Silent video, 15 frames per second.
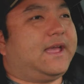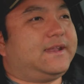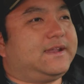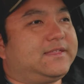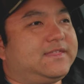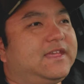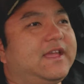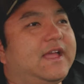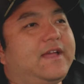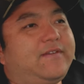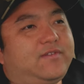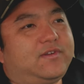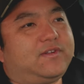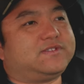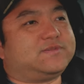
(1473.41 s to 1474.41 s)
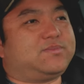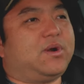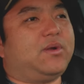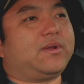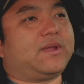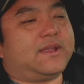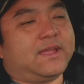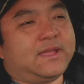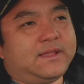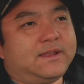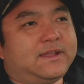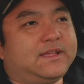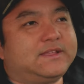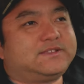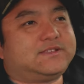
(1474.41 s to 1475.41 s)
And I think after it's broken
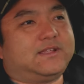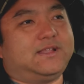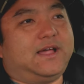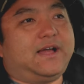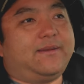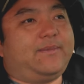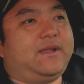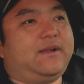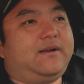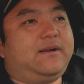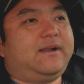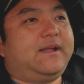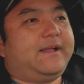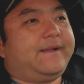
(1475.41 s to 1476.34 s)
in, it's a lot better.